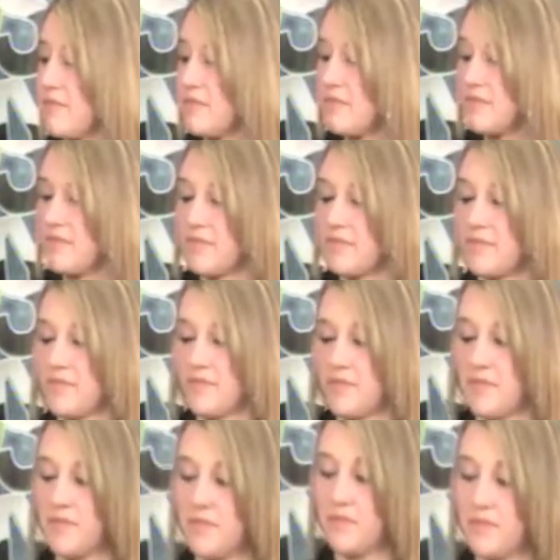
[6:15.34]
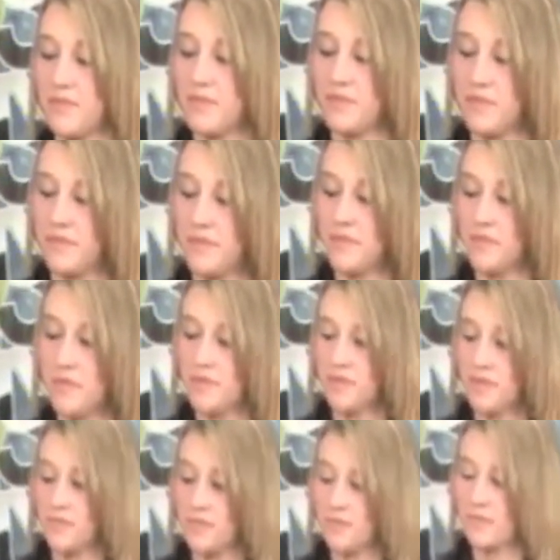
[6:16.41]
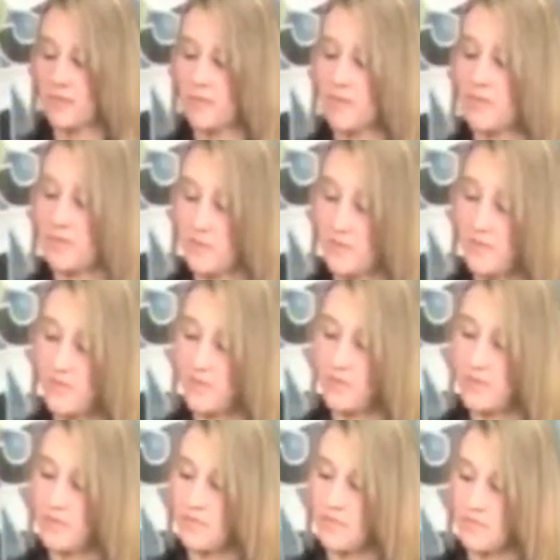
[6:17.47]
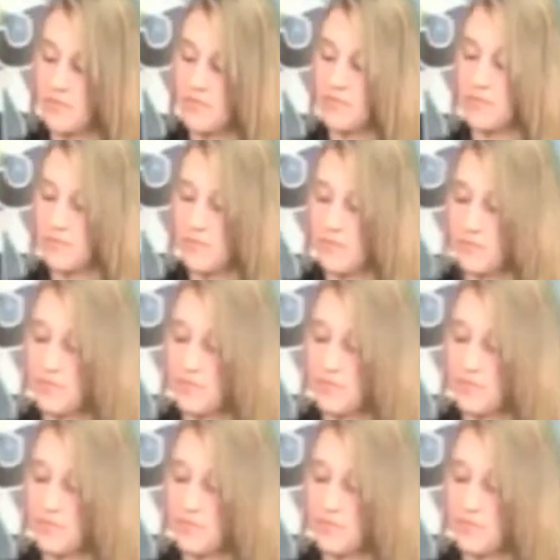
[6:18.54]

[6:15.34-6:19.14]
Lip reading: The person shown says nothing.